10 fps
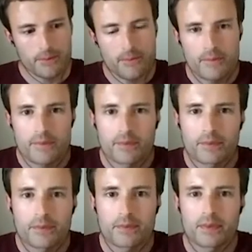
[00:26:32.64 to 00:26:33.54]

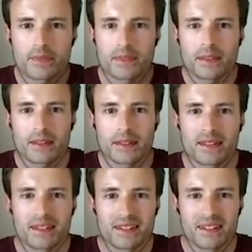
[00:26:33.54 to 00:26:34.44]

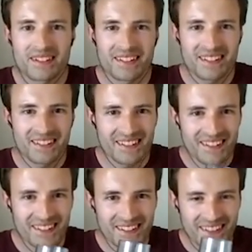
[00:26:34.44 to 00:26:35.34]

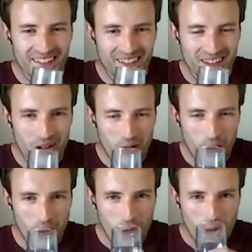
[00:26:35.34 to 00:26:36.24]

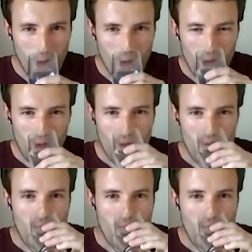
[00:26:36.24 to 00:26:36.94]
The person shown says nothing.